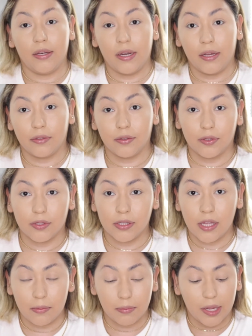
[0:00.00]
Now to
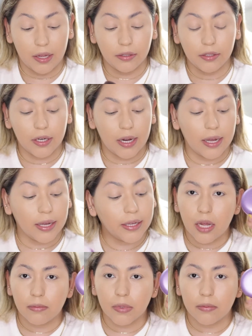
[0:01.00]
set my under
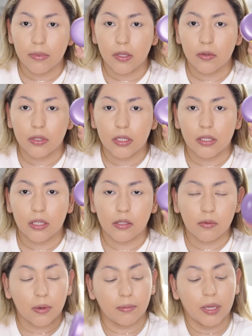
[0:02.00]
eye, I'm going to be using
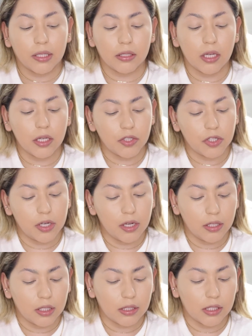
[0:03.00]
this one by
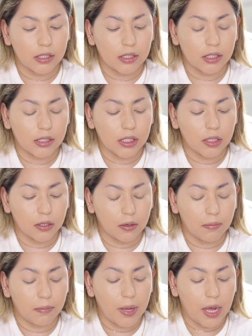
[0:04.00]
Tatcha. This is the Silk
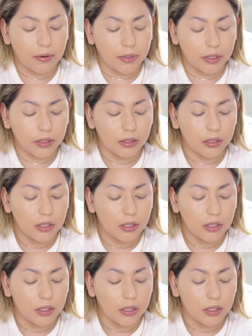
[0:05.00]
Powder.